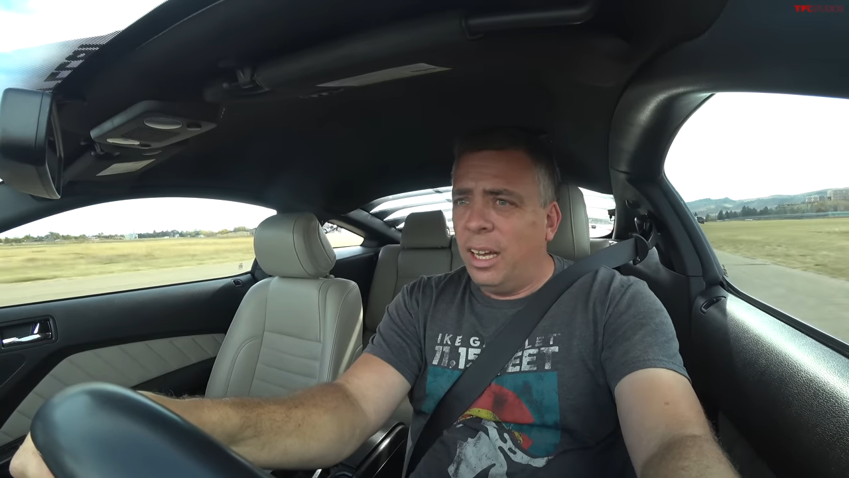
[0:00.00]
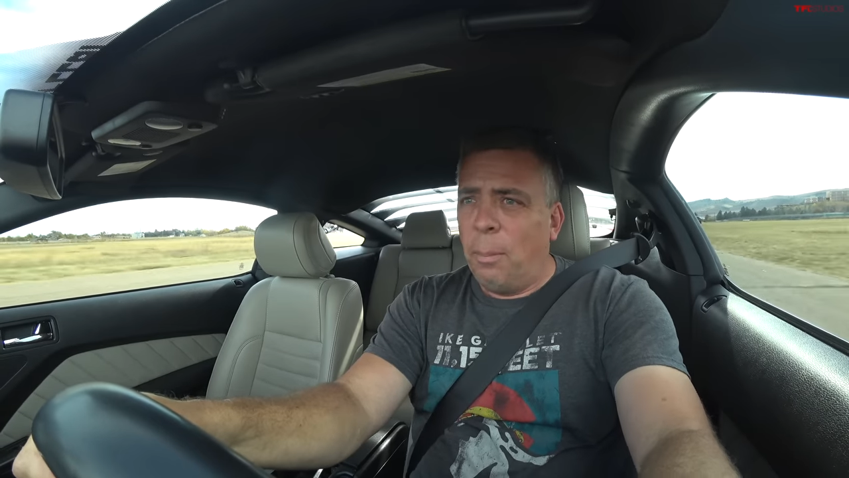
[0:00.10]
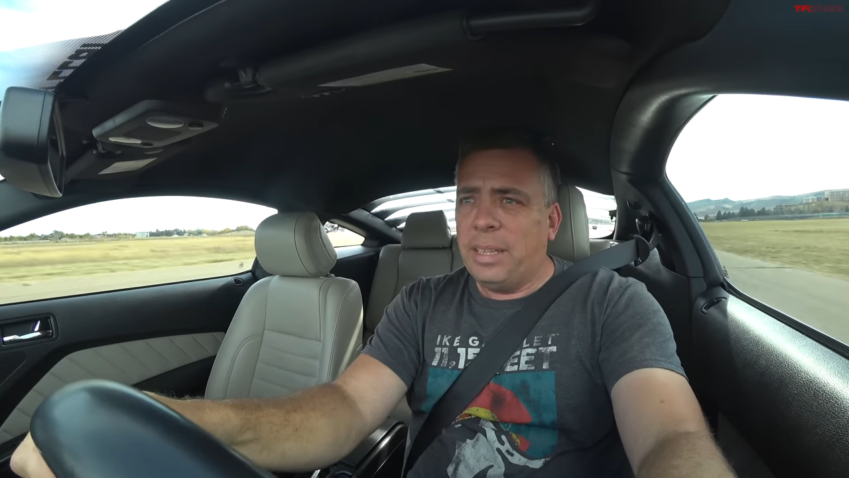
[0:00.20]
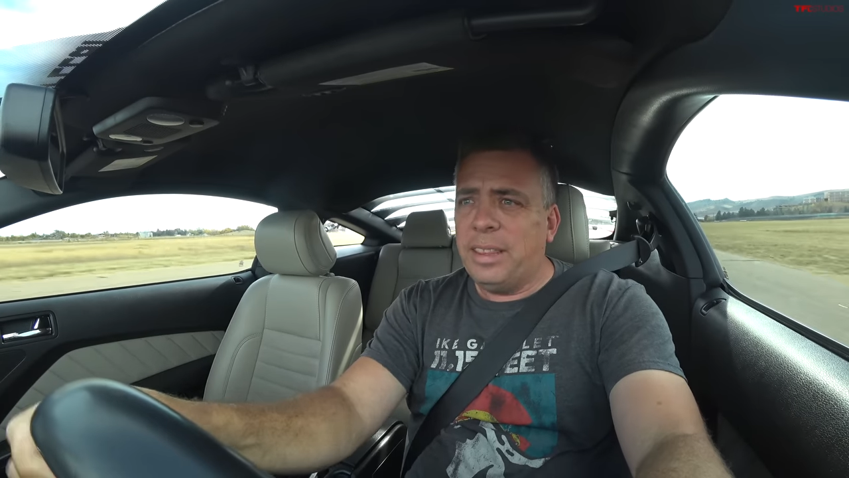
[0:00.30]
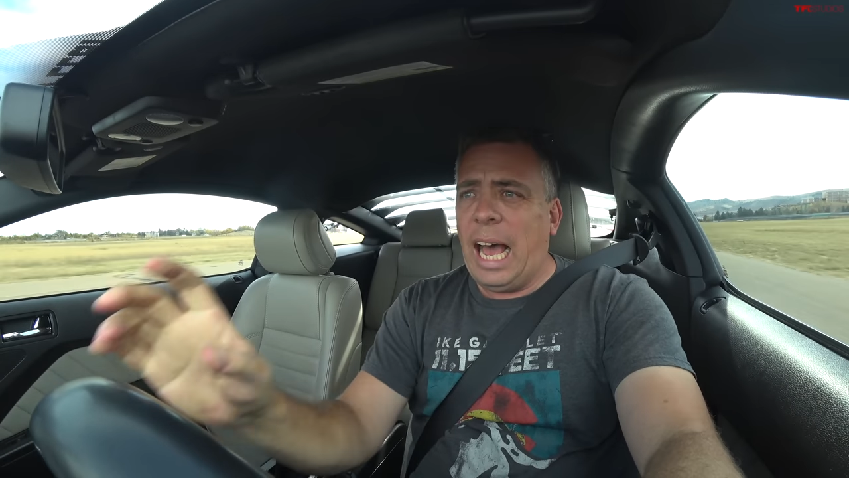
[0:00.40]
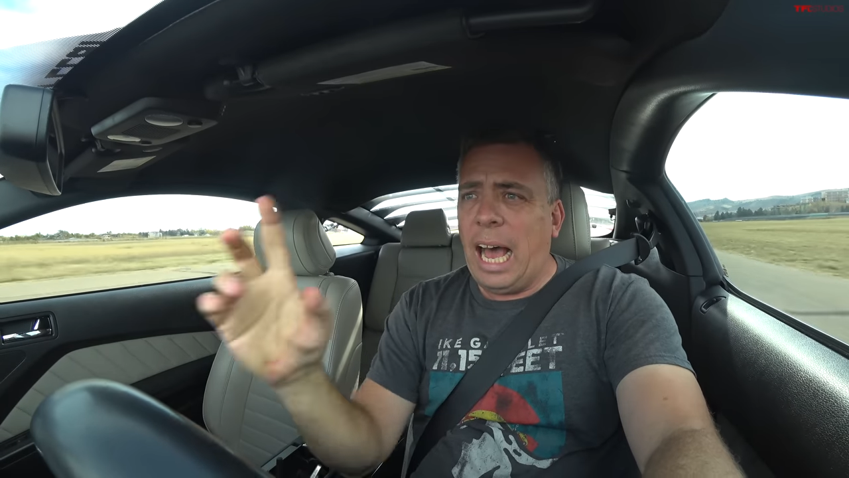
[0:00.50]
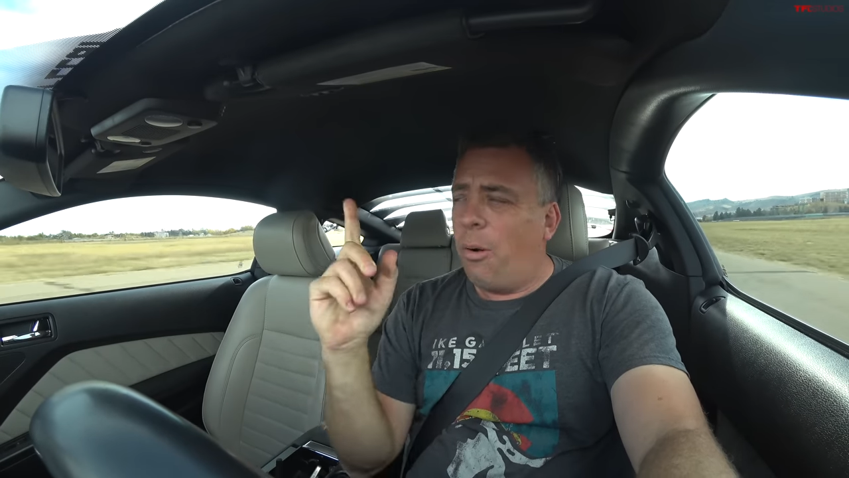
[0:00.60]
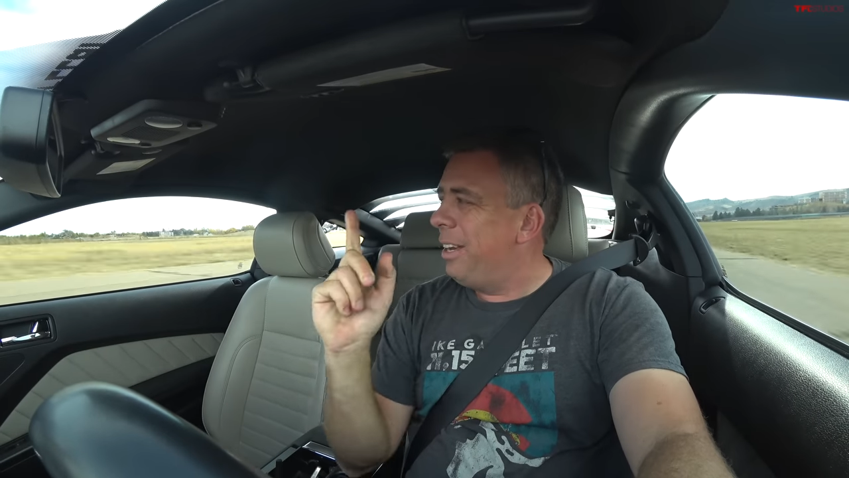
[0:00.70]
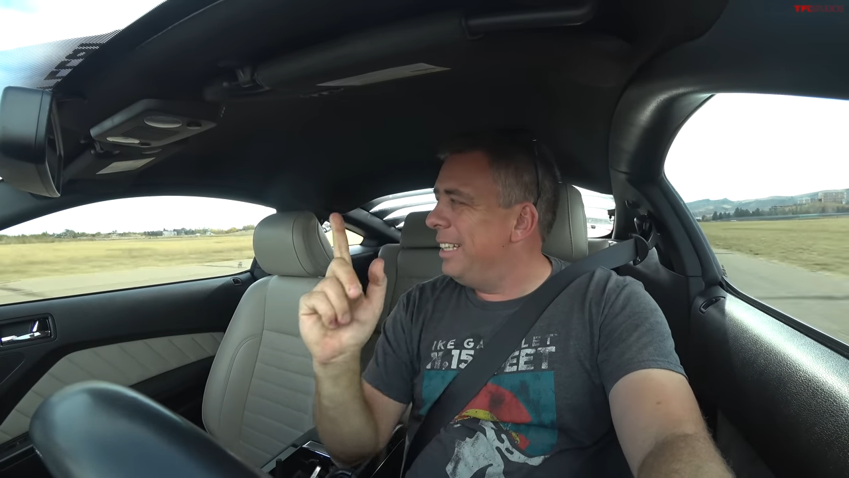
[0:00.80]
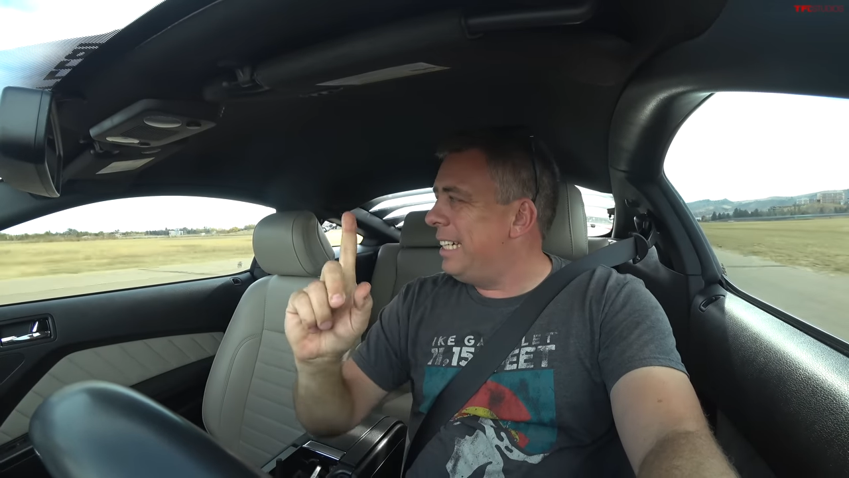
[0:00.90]
But
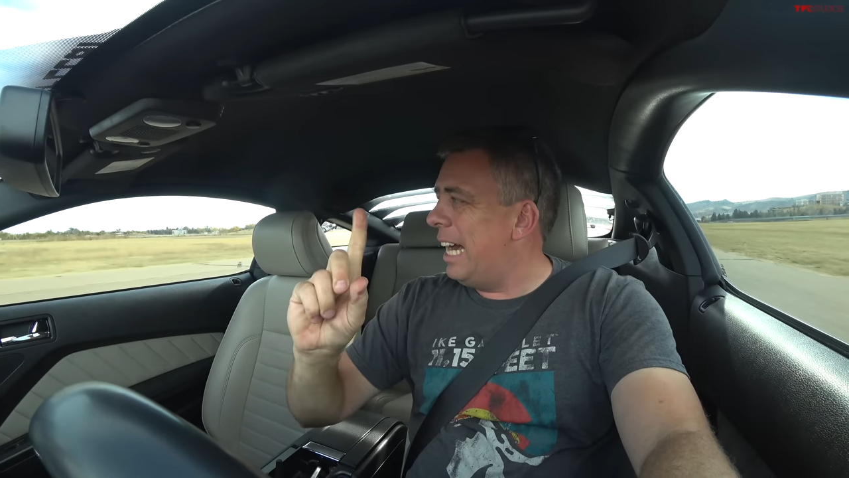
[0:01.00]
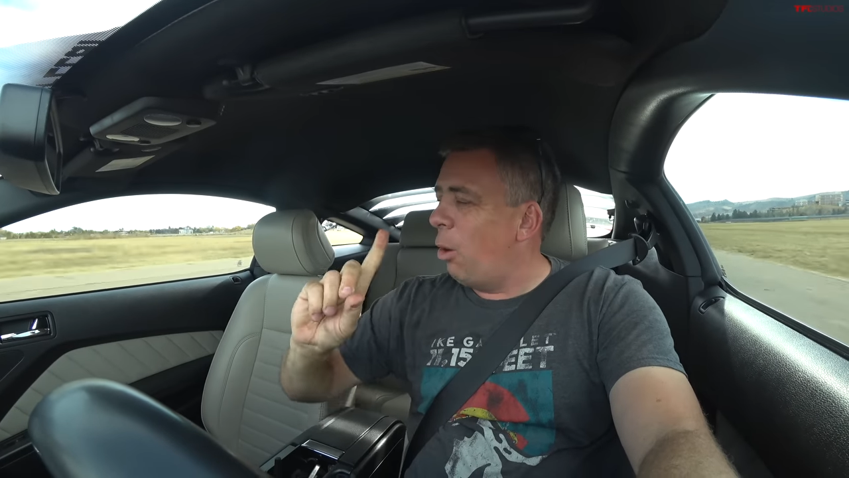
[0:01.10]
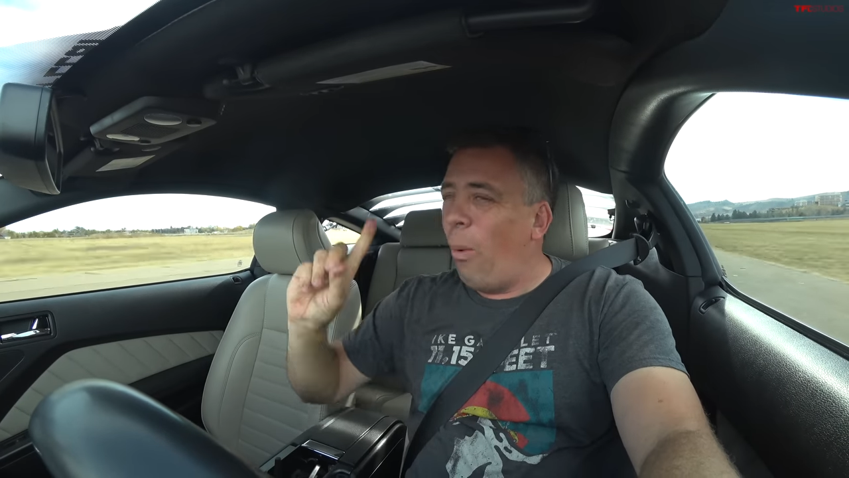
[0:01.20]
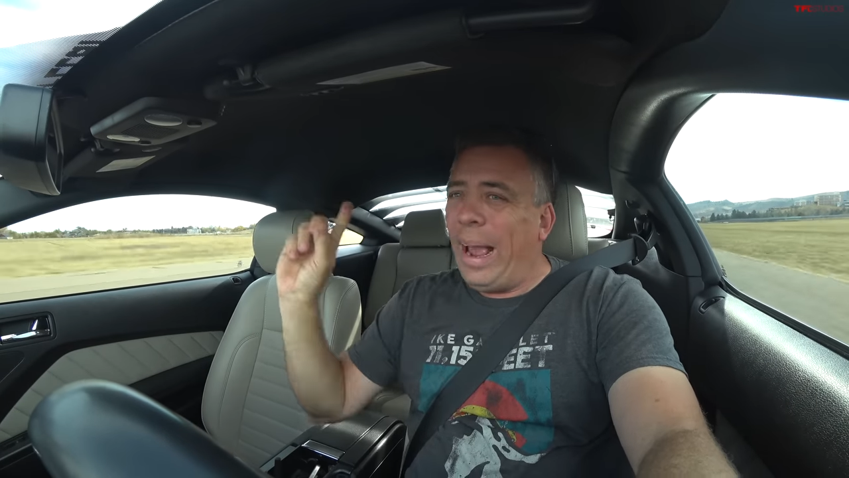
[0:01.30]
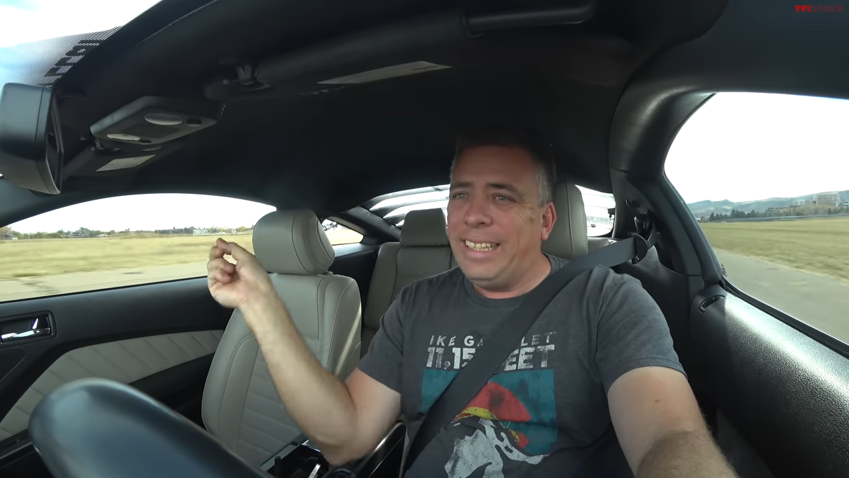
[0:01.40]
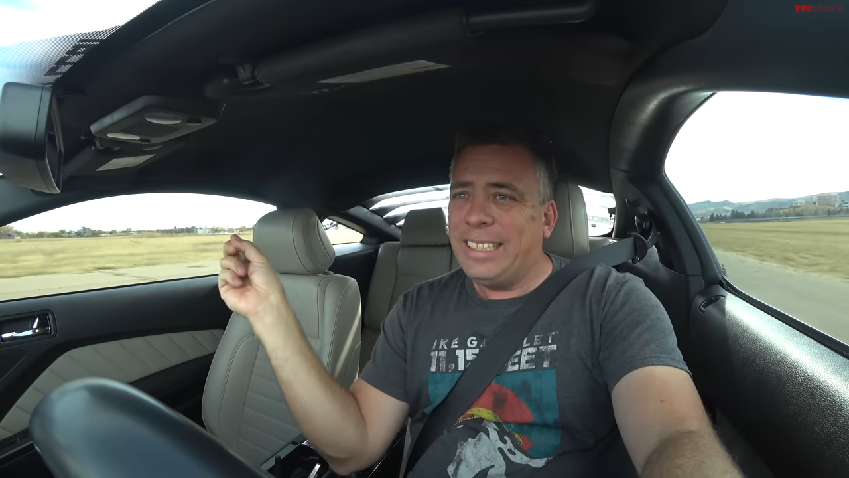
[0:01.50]
now he's got a weight